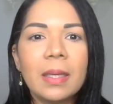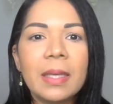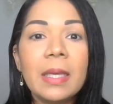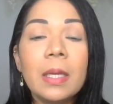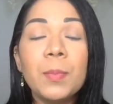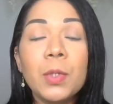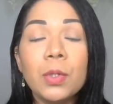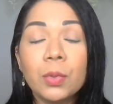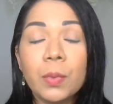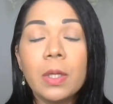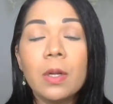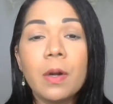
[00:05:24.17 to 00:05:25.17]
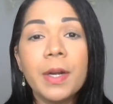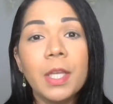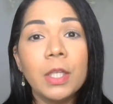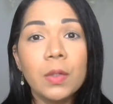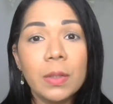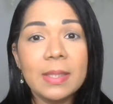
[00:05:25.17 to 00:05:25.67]
keep your credit card
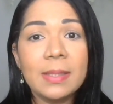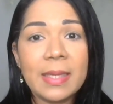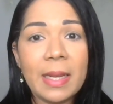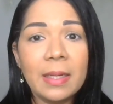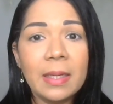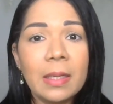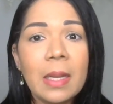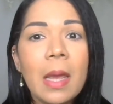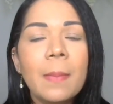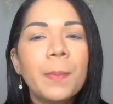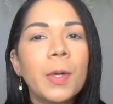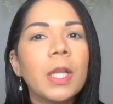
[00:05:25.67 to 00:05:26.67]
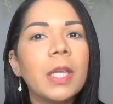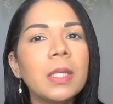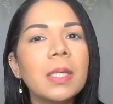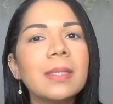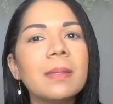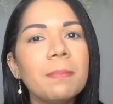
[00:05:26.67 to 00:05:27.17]
in good standing, but
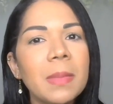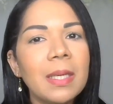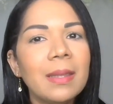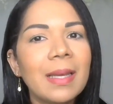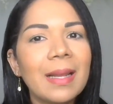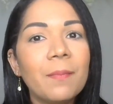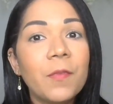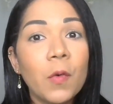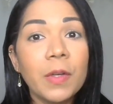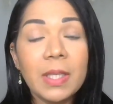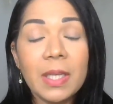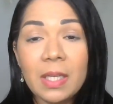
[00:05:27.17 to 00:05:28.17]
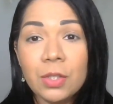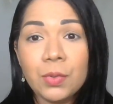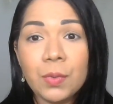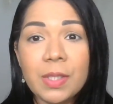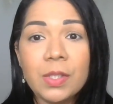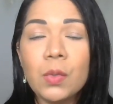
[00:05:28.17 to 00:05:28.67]
it doesn't mean that avoid
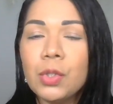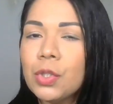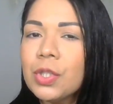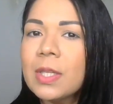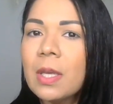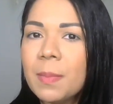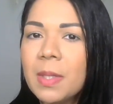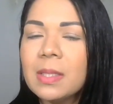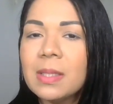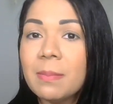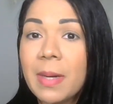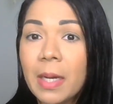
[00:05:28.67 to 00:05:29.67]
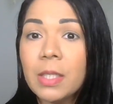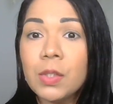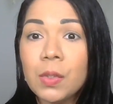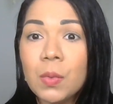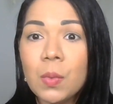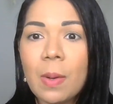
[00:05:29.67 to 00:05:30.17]
interest. So just keep this in mind
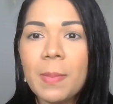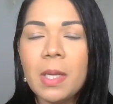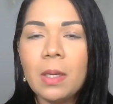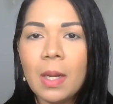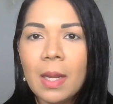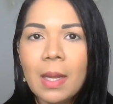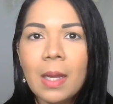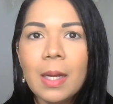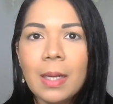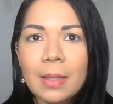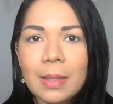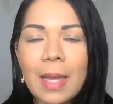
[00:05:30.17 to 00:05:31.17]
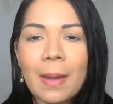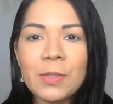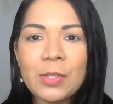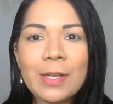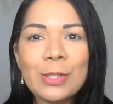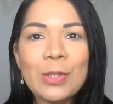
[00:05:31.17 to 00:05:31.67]
too. I mean, I'm
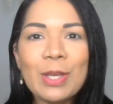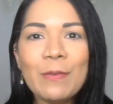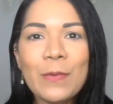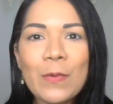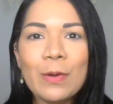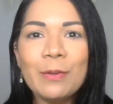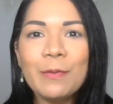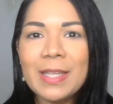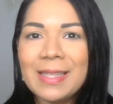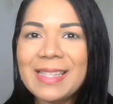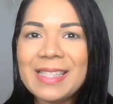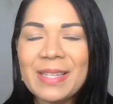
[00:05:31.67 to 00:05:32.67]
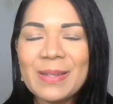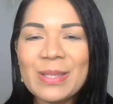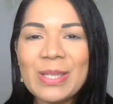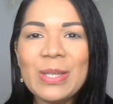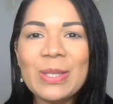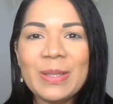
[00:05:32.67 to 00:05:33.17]
trying to give you all of the
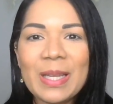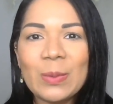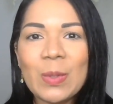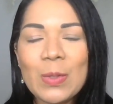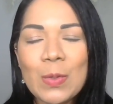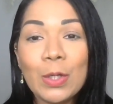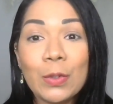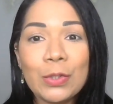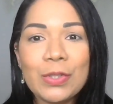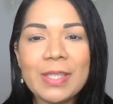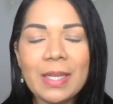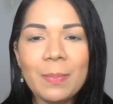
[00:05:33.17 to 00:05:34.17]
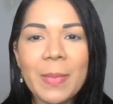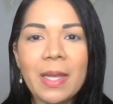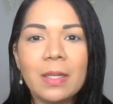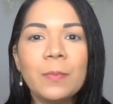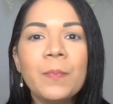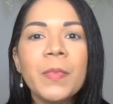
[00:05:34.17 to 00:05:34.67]
details here. That way you can understand
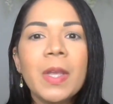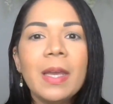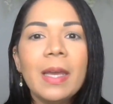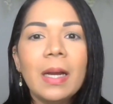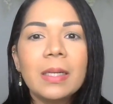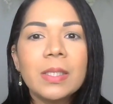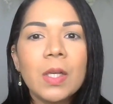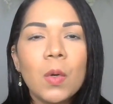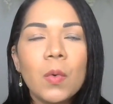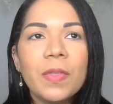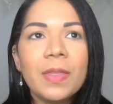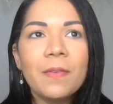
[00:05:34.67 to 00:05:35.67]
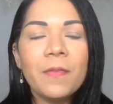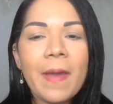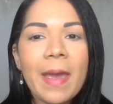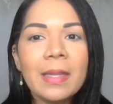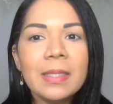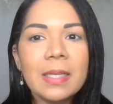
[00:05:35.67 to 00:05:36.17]
better. So the
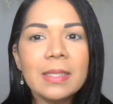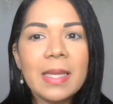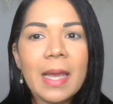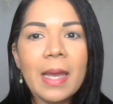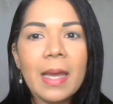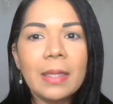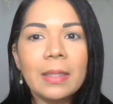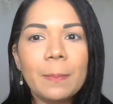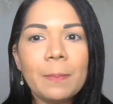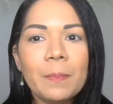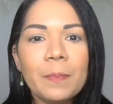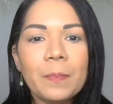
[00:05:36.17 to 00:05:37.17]
fact that